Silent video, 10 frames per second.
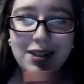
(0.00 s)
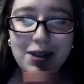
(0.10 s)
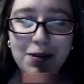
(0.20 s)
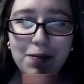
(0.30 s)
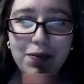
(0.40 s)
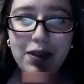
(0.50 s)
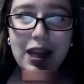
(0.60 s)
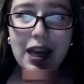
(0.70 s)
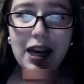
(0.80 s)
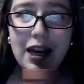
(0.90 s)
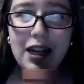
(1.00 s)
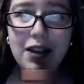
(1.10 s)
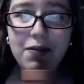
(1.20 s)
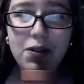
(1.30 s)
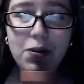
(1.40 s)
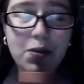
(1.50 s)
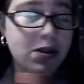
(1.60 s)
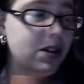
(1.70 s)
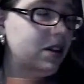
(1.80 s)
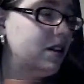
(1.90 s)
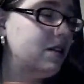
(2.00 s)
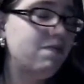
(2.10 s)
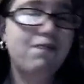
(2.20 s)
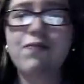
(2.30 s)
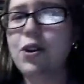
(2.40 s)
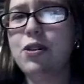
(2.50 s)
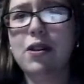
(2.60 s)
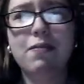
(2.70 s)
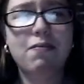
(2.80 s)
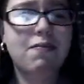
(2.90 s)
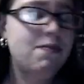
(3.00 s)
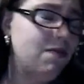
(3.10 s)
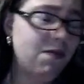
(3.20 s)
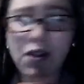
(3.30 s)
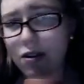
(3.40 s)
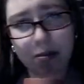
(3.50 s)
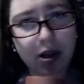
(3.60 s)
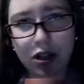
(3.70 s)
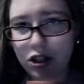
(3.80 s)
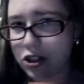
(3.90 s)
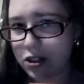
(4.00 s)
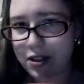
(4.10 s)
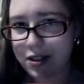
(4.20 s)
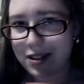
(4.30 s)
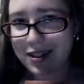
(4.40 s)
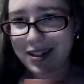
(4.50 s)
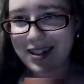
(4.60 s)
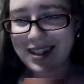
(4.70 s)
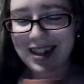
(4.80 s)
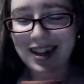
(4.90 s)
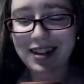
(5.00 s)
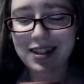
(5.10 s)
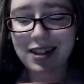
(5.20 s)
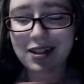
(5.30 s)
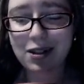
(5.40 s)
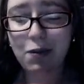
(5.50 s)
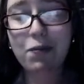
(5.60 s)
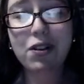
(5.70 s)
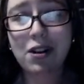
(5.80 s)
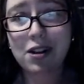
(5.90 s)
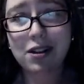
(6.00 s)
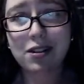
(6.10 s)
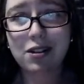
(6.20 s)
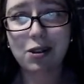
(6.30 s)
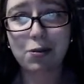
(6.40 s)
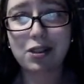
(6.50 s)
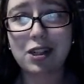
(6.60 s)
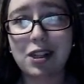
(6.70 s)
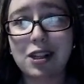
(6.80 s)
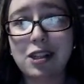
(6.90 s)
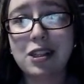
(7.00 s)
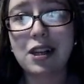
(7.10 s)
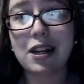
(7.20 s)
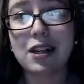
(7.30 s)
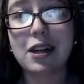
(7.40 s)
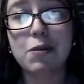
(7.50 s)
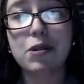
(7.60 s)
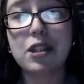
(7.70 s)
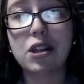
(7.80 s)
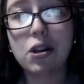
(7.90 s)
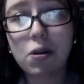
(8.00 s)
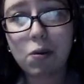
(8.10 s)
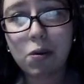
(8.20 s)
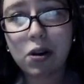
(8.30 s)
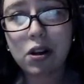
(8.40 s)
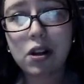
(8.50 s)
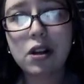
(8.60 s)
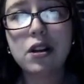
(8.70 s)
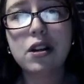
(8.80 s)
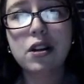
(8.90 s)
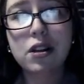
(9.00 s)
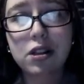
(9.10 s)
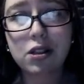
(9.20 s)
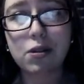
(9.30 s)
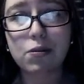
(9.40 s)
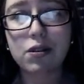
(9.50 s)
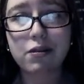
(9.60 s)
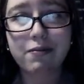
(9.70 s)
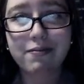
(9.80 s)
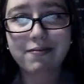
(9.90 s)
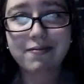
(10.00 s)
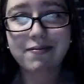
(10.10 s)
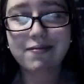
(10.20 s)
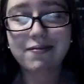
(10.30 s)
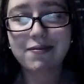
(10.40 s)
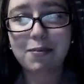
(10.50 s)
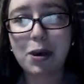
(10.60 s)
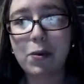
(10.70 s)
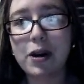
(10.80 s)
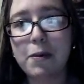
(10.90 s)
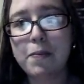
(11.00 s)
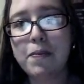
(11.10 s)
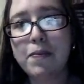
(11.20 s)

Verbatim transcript: So, I love you very, very much, and hopefully you will see this, and I will see you soon. Be well.